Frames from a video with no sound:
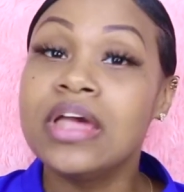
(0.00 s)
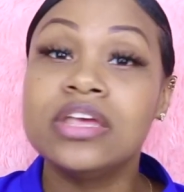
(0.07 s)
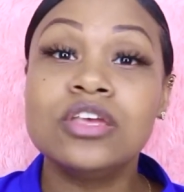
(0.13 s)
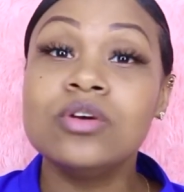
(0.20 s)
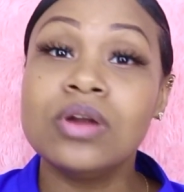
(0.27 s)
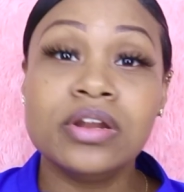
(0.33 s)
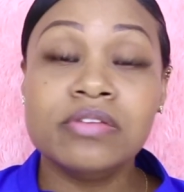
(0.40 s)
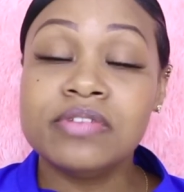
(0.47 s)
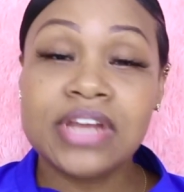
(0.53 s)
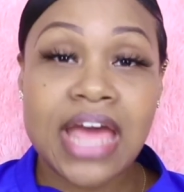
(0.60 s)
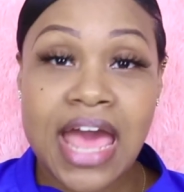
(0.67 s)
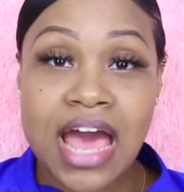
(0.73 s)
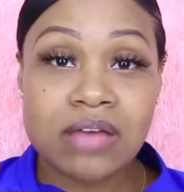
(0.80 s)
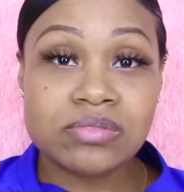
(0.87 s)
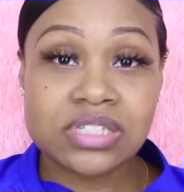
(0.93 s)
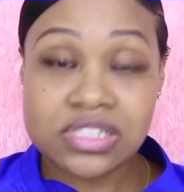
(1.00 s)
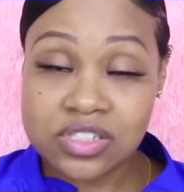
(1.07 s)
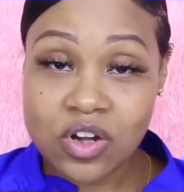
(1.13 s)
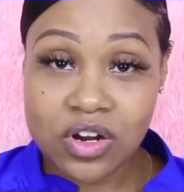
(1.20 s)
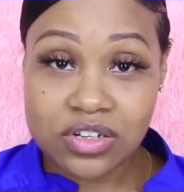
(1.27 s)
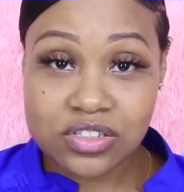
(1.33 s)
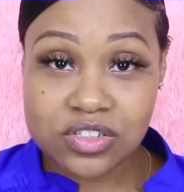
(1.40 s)
You don't even have to
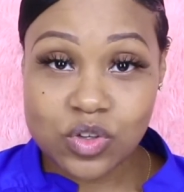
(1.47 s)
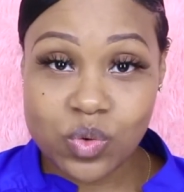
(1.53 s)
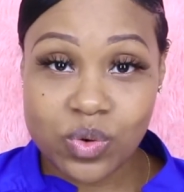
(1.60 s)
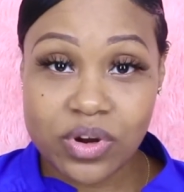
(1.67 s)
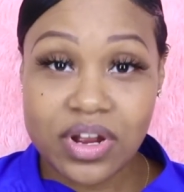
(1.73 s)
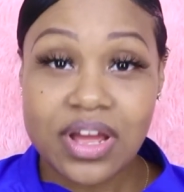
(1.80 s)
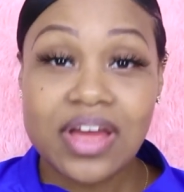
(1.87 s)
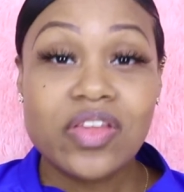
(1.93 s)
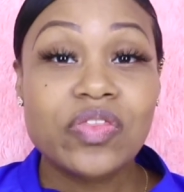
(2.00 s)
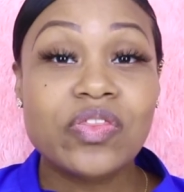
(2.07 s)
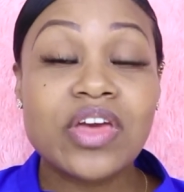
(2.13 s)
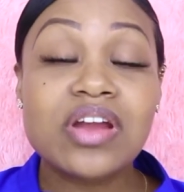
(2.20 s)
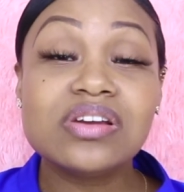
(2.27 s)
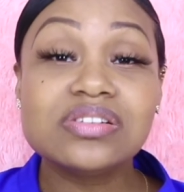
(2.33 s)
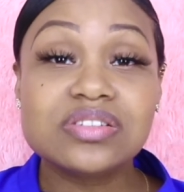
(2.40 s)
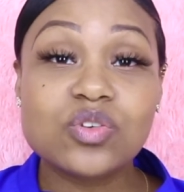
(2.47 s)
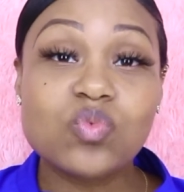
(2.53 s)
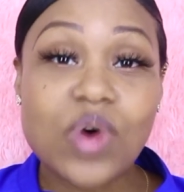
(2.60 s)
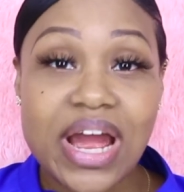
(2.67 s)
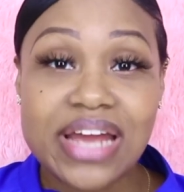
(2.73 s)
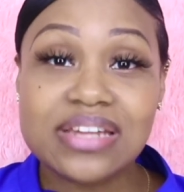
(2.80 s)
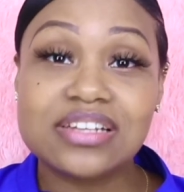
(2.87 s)
start a store. There's a
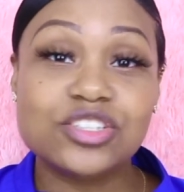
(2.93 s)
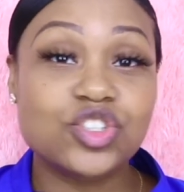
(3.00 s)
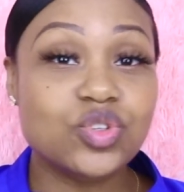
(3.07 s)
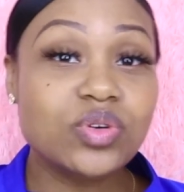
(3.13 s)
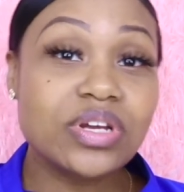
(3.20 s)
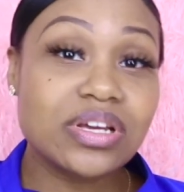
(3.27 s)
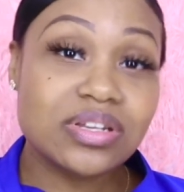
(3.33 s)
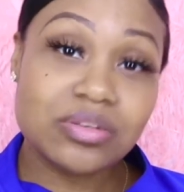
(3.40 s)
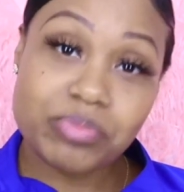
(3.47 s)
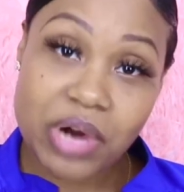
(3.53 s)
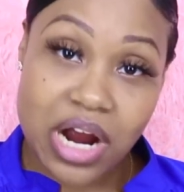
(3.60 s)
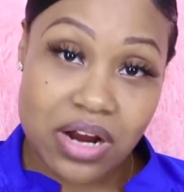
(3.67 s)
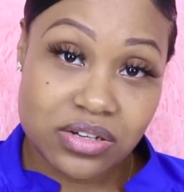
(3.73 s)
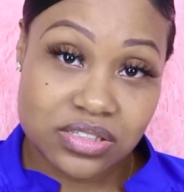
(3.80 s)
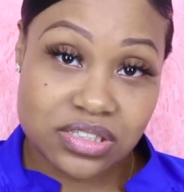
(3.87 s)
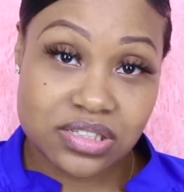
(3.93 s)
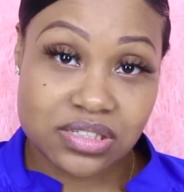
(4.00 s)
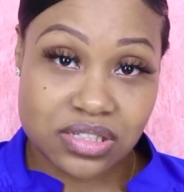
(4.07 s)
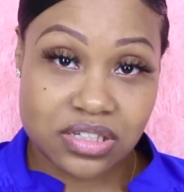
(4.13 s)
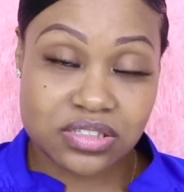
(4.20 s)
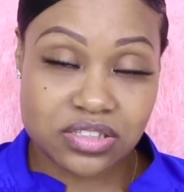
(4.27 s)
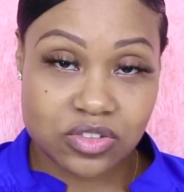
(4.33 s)
way that you can
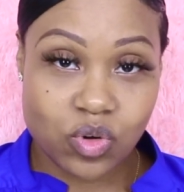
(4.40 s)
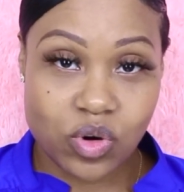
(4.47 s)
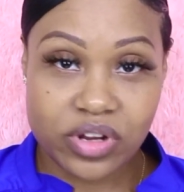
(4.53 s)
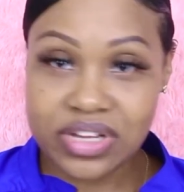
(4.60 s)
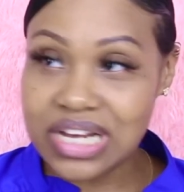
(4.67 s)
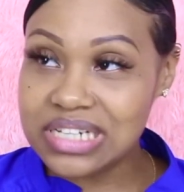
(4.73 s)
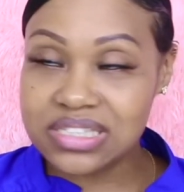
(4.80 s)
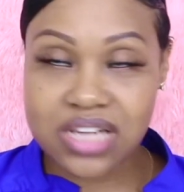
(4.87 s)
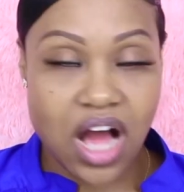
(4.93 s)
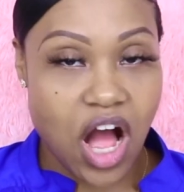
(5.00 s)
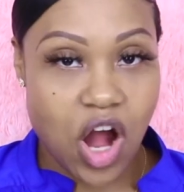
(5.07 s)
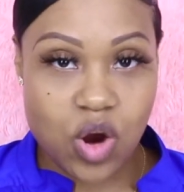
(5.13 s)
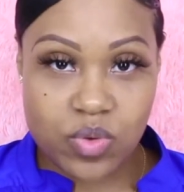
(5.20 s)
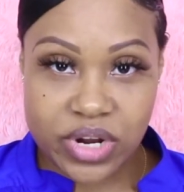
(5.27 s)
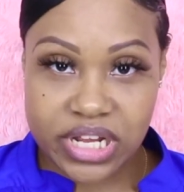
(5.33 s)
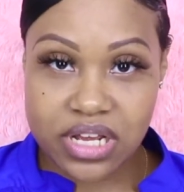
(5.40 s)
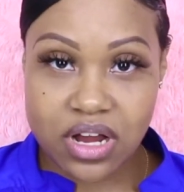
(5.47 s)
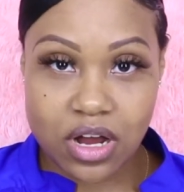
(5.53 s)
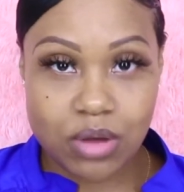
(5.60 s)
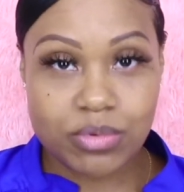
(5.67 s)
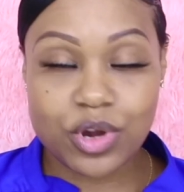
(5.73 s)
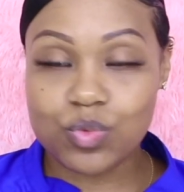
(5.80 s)
purchase a store that's already
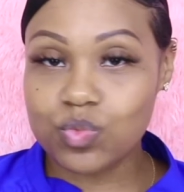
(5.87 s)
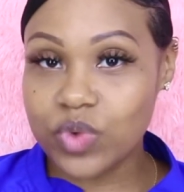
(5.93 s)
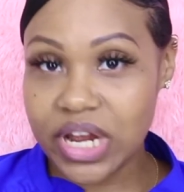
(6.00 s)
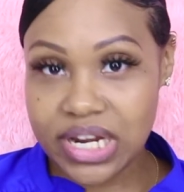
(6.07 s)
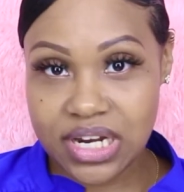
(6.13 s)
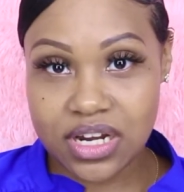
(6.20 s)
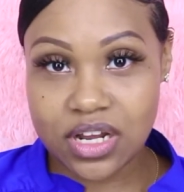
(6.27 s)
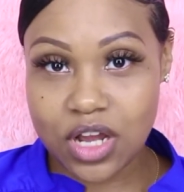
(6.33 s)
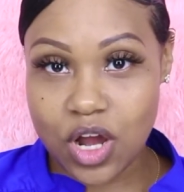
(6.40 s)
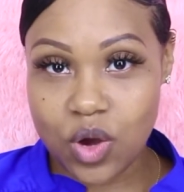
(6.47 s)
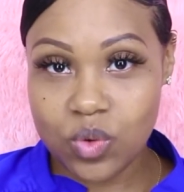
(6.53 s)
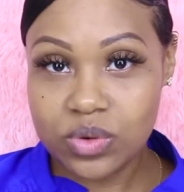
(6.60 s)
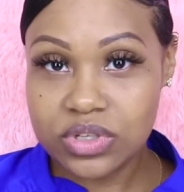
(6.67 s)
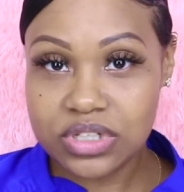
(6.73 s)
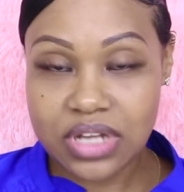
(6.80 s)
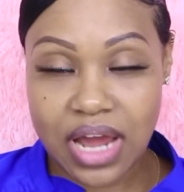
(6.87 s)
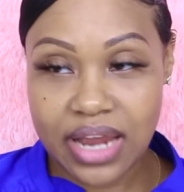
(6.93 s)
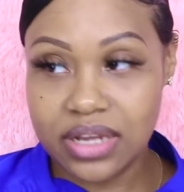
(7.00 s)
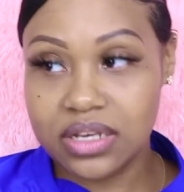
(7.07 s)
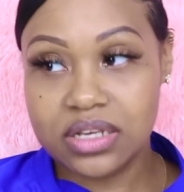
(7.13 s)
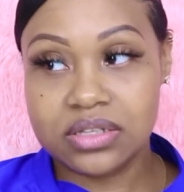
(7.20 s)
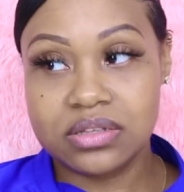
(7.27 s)
up and ready to go.
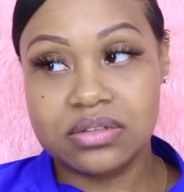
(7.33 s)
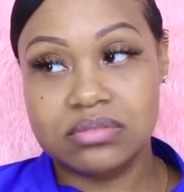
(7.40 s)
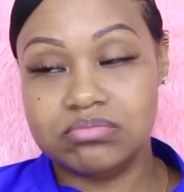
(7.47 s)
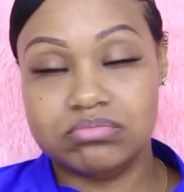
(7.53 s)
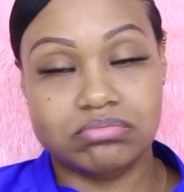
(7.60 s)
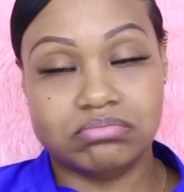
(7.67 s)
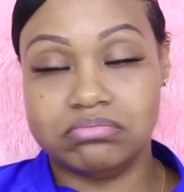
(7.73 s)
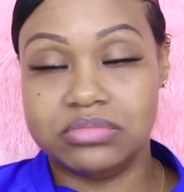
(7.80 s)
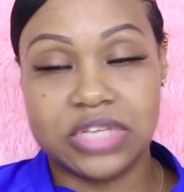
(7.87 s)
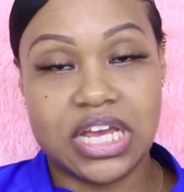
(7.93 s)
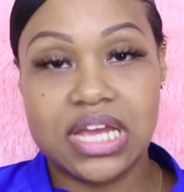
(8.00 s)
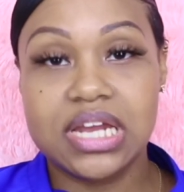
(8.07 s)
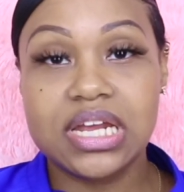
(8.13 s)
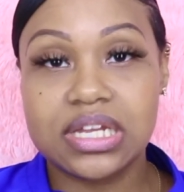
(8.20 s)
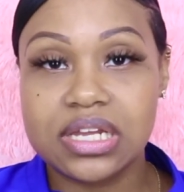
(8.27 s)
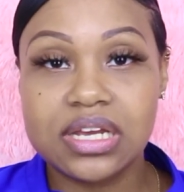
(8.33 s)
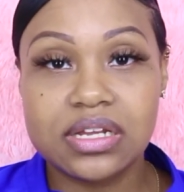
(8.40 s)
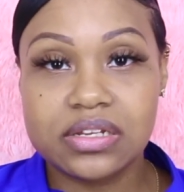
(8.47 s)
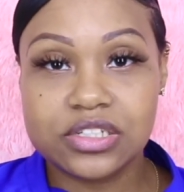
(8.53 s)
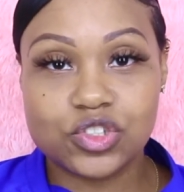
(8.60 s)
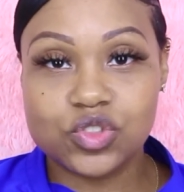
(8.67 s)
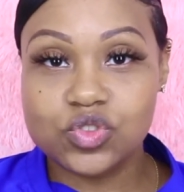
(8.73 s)
Like, it's
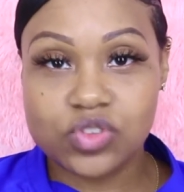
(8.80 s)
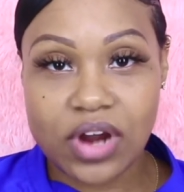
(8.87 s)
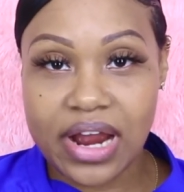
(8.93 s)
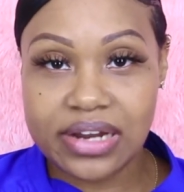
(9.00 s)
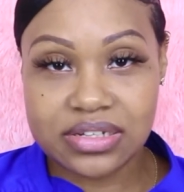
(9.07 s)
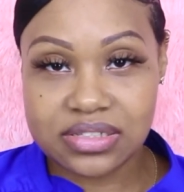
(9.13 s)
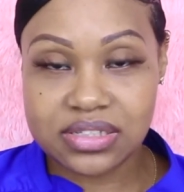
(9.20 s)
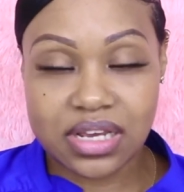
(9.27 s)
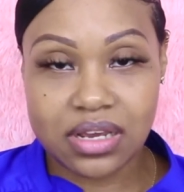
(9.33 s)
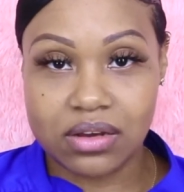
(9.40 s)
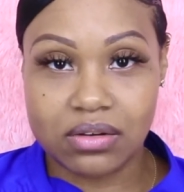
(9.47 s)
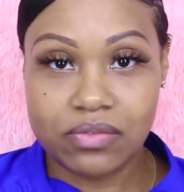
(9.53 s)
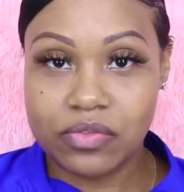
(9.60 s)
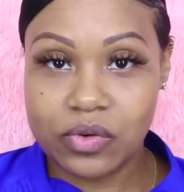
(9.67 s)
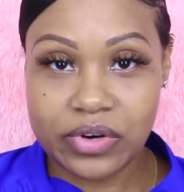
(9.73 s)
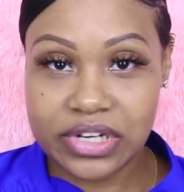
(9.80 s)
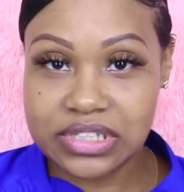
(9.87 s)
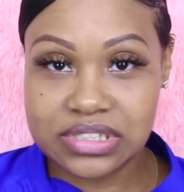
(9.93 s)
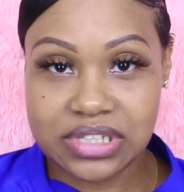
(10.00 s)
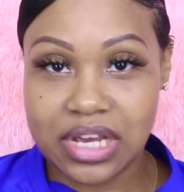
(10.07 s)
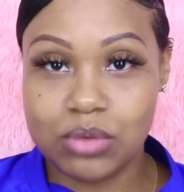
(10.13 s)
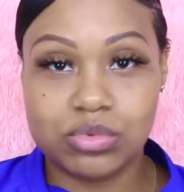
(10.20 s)
anything that you're trying to sell, for
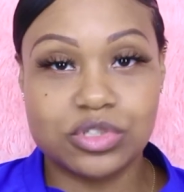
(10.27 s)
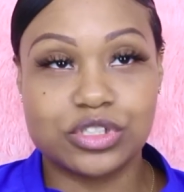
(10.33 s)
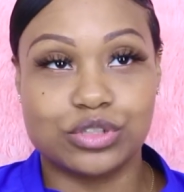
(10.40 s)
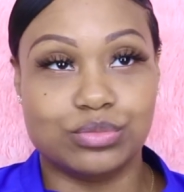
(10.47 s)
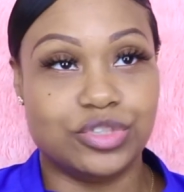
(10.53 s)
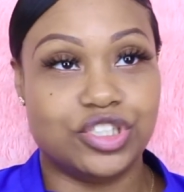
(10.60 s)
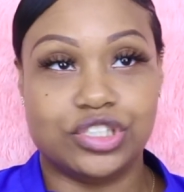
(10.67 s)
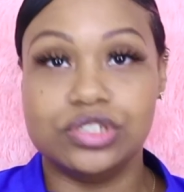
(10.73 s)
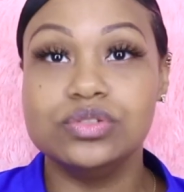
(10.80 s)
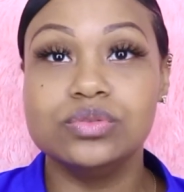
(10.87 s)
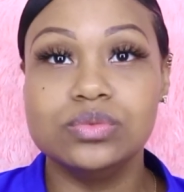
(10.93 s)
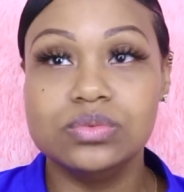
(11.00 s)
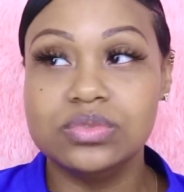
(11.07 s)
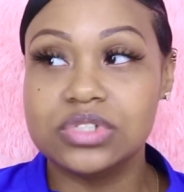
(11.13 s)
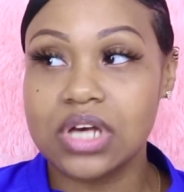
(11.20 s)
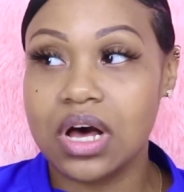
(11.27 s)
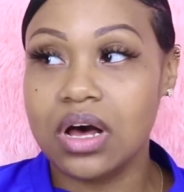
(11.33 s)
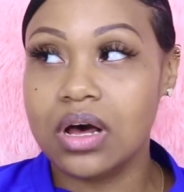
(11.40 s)
example, some shoes,